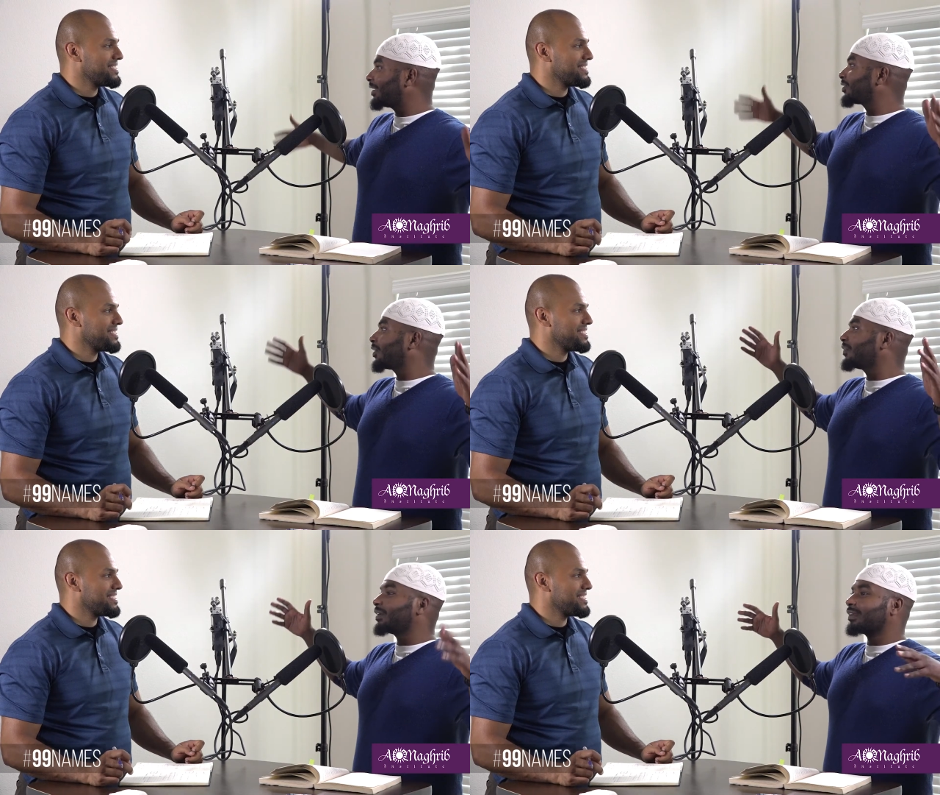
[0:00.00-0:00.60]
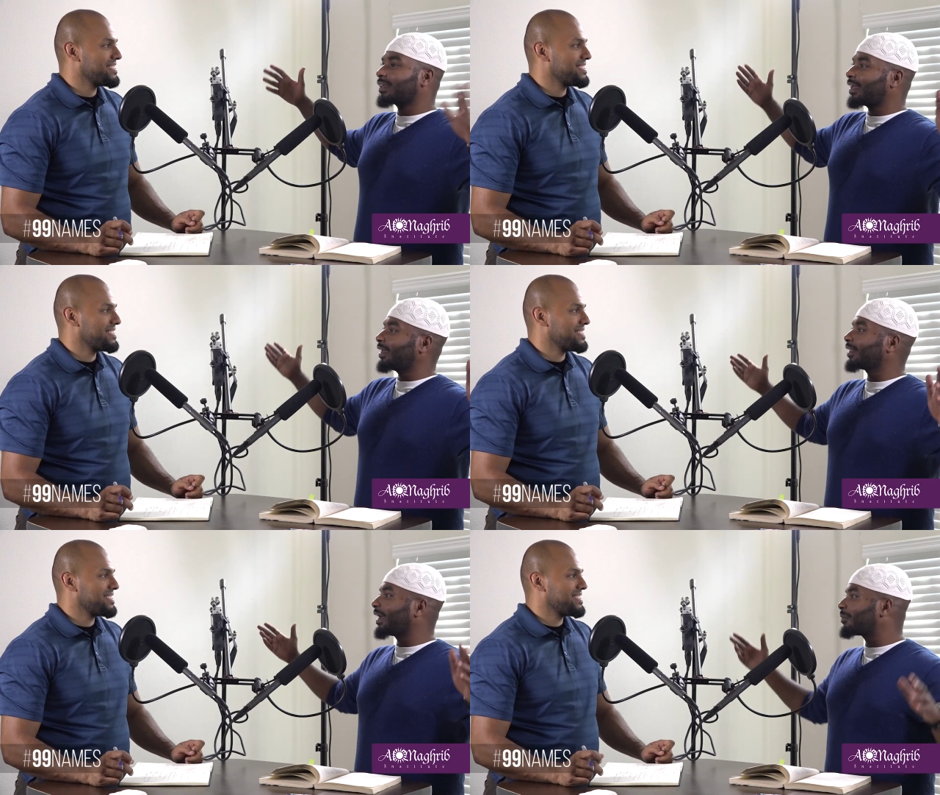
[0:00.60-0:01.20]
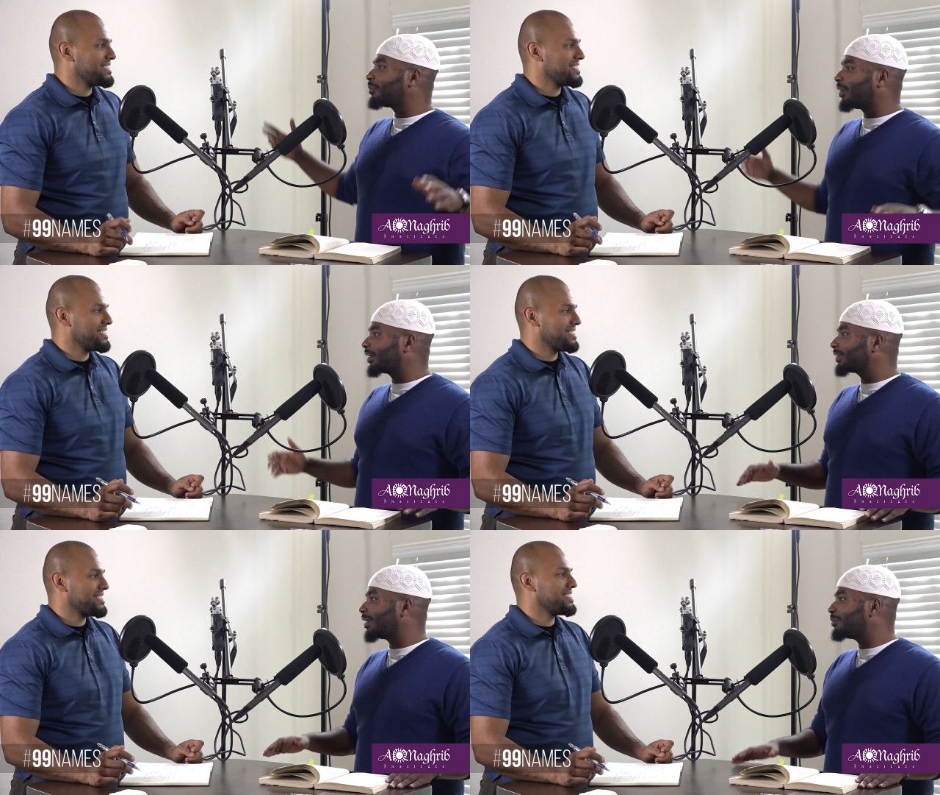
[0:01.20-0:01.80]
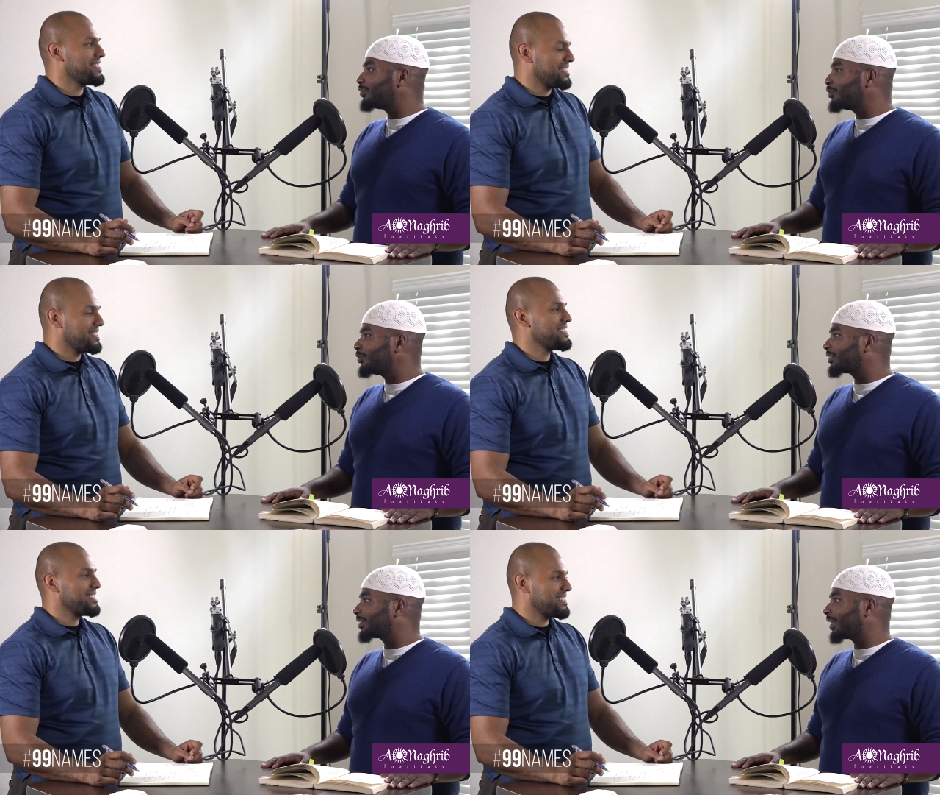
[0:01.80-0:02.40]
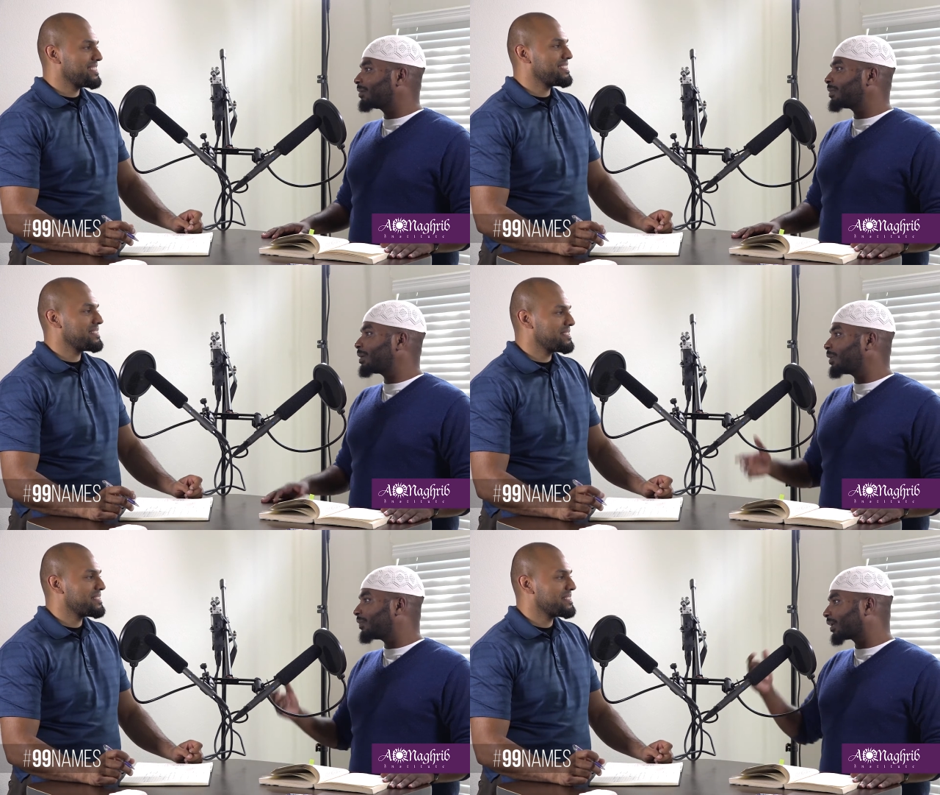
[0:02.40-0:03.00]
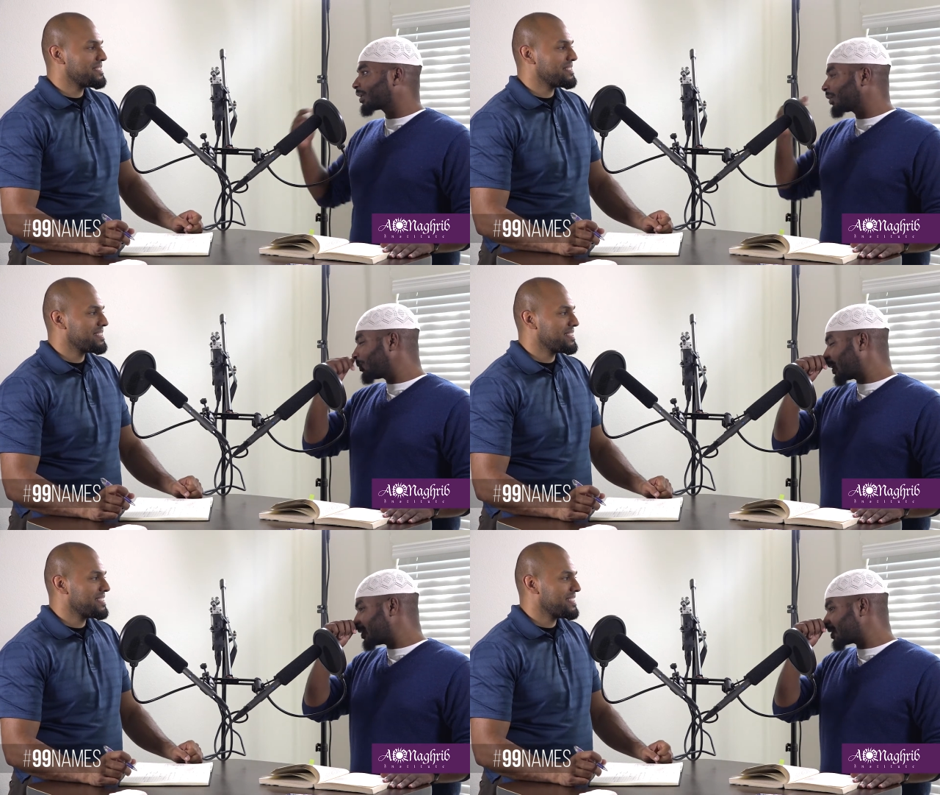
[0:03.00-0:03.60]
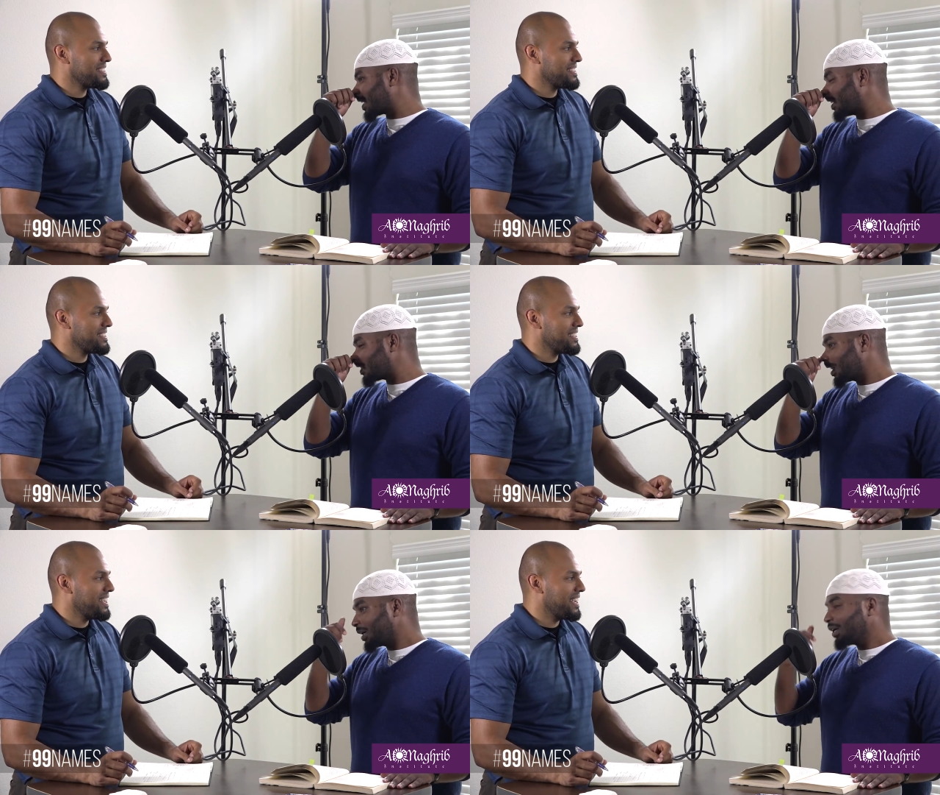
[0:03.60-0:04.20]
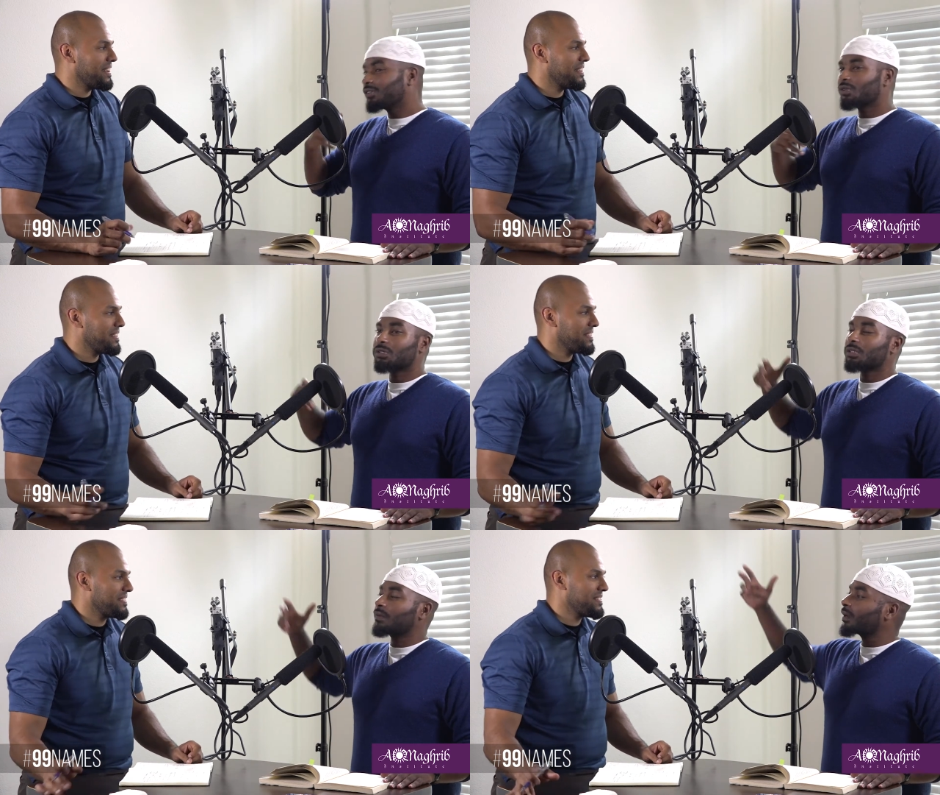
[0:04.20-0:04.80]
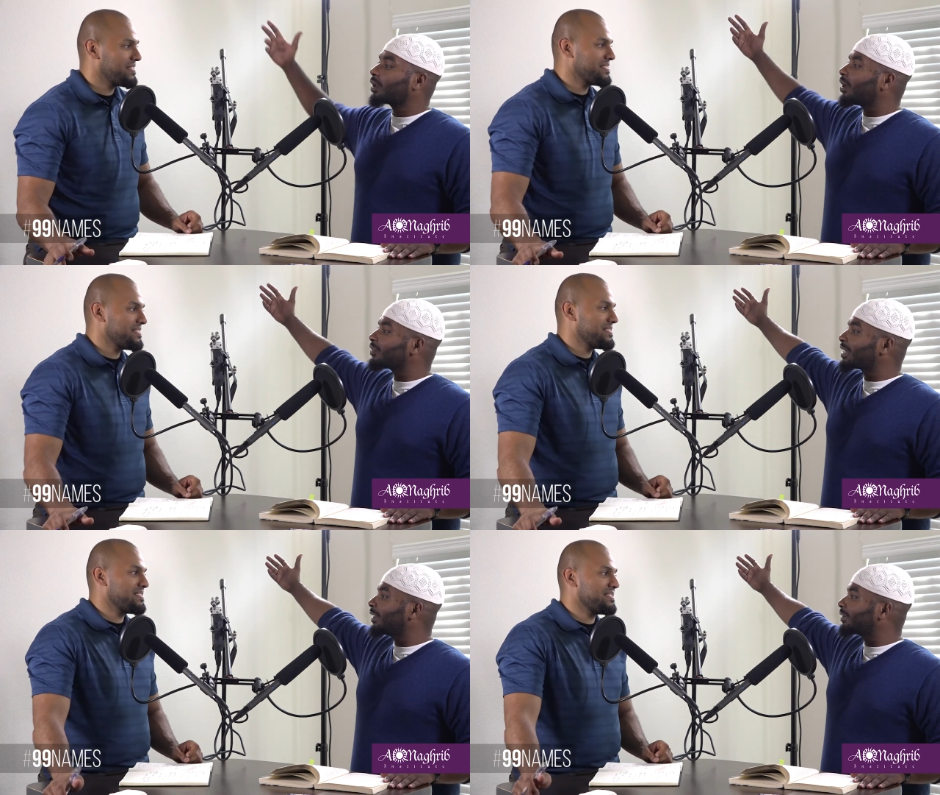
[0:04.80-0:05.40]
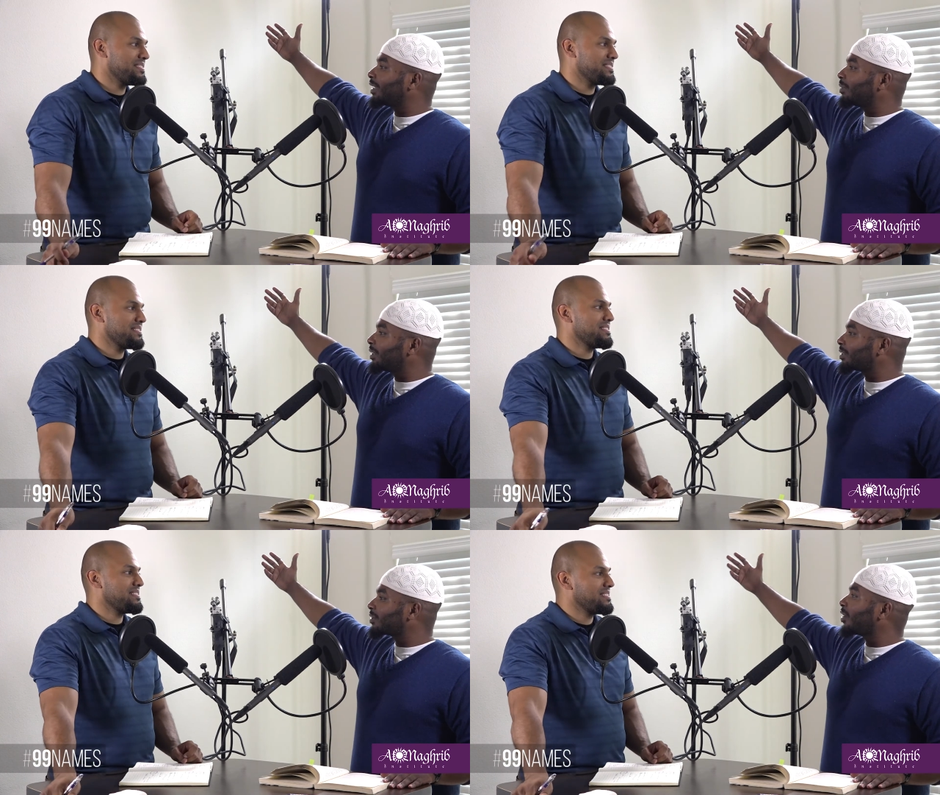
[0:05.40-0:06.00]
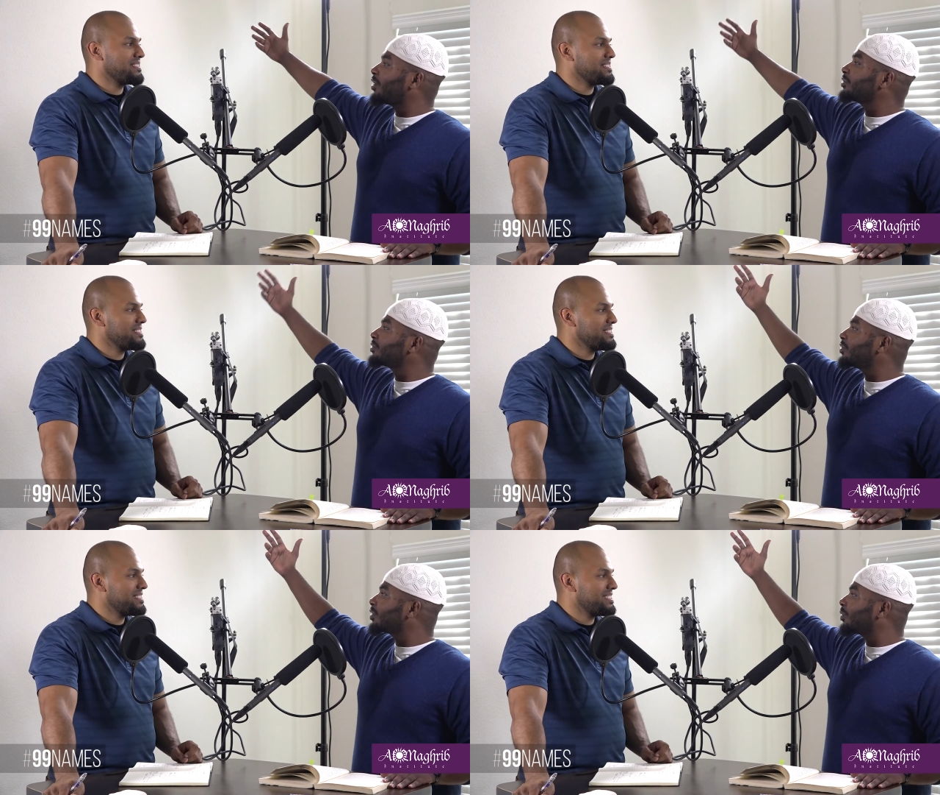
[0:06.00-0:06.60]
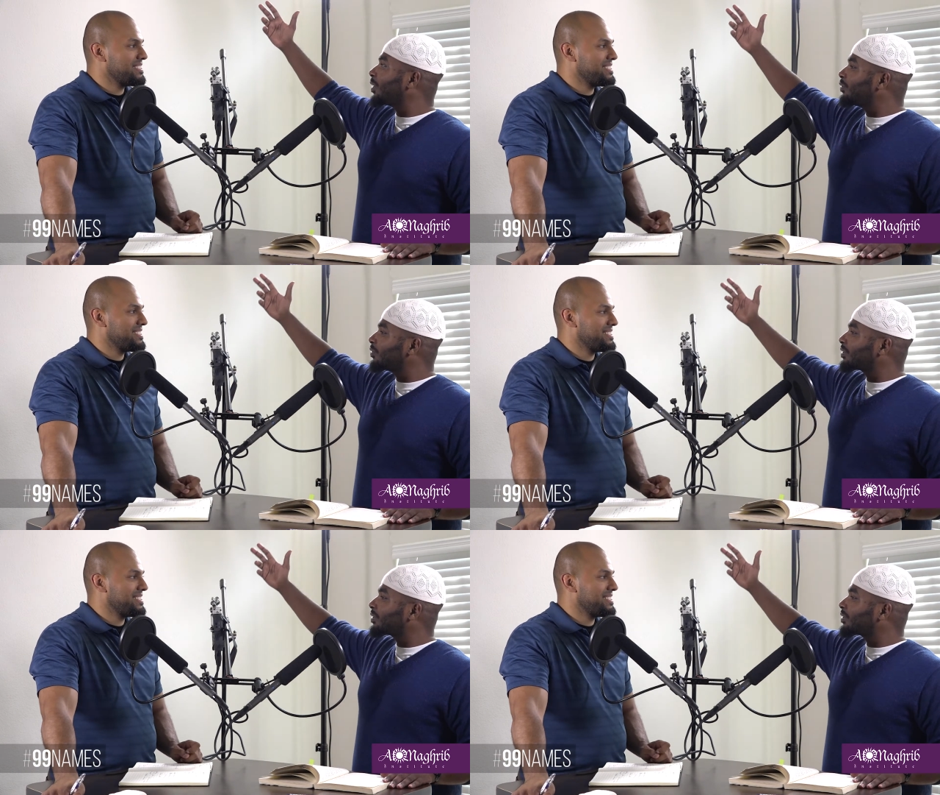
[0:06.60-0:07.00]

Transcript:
Speaker 1: and his servant is getting like mugged and abused and maybe even killed by these guys. Yeah. So his servant calls out to him and he says, aren't you the one who